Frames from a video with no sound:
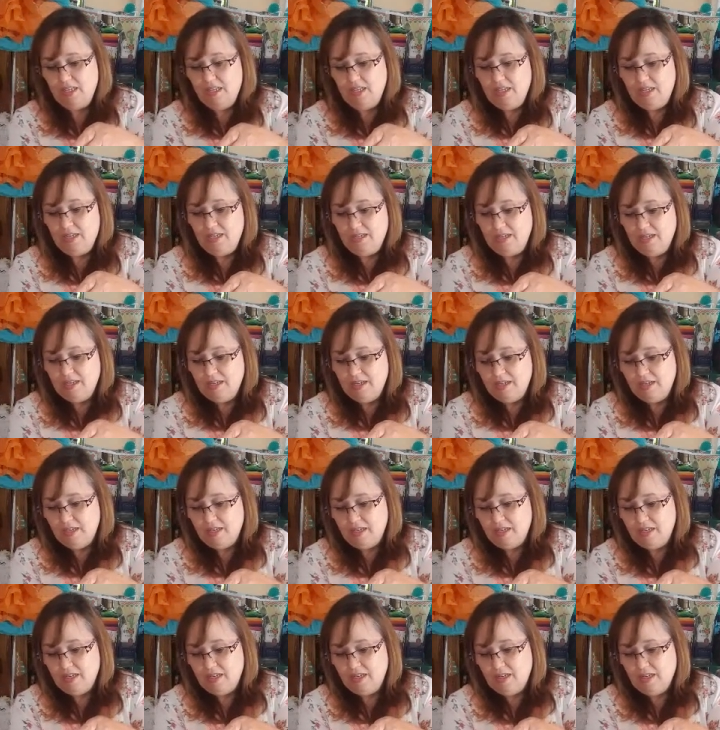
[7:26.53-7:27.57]

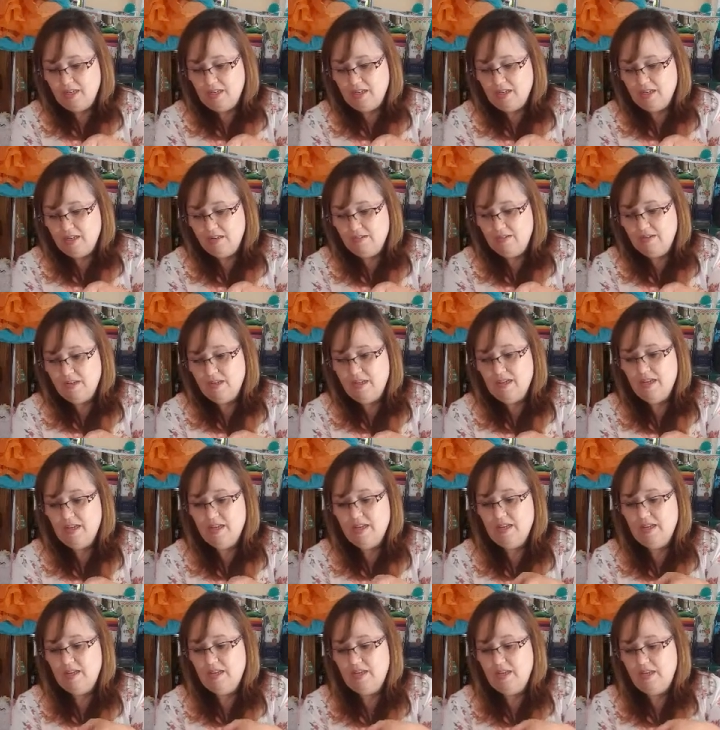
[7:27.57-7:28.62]

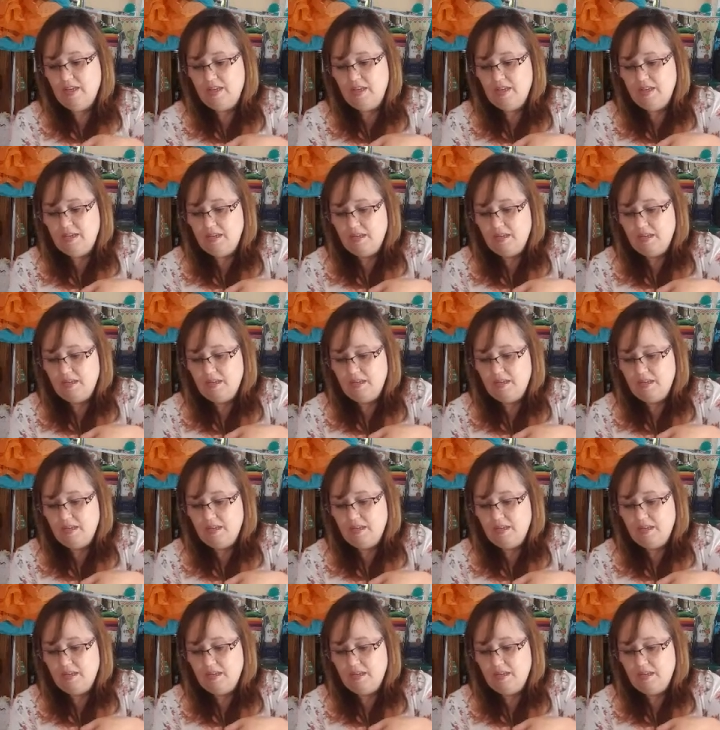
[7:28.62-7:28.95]
Nothing is said.